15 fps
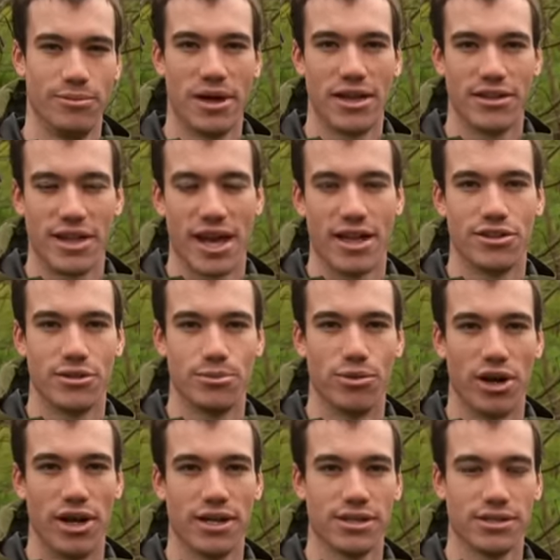bit at the end to
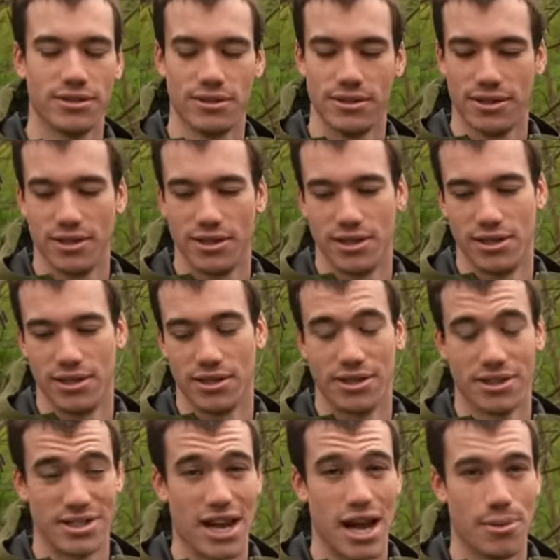break,
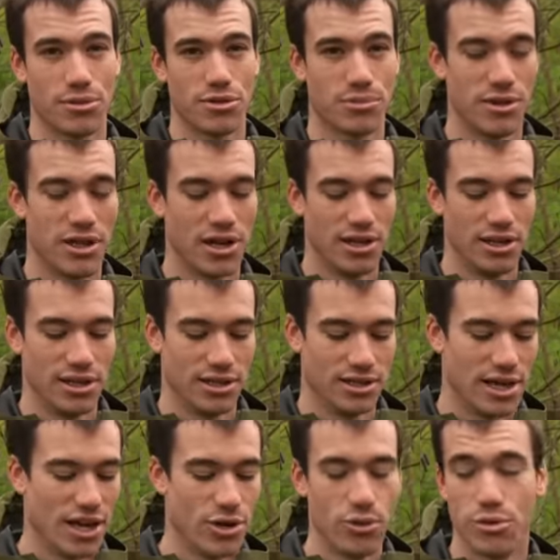because that happened to me earlier.
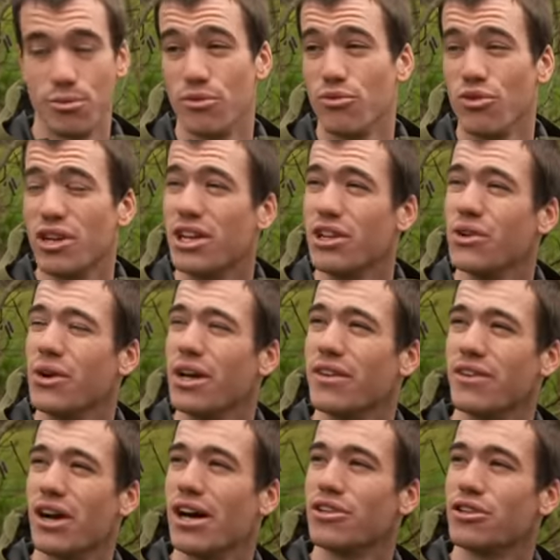And it would have been really annoying
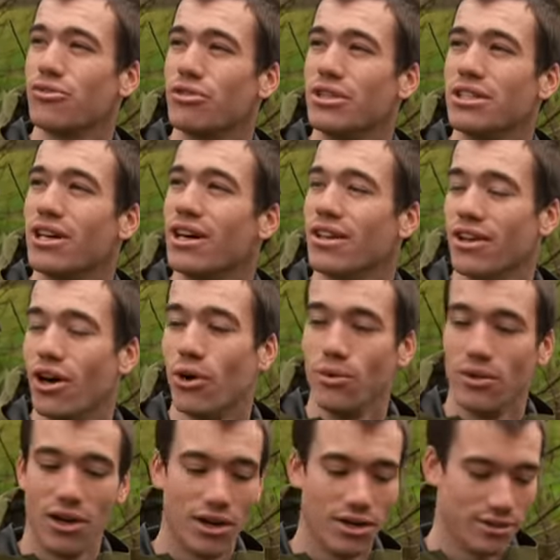if I had to retie the whole
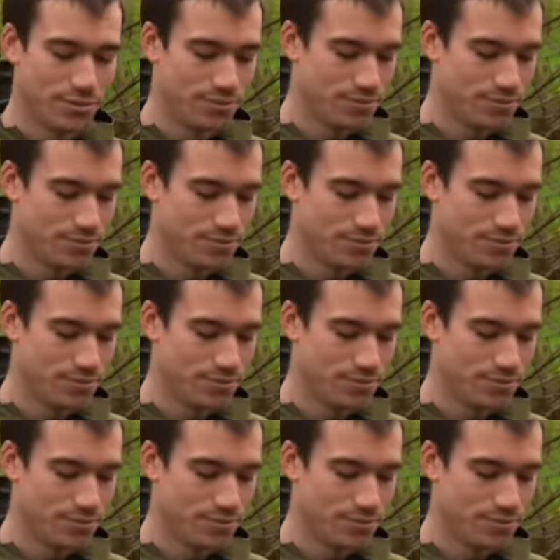lot.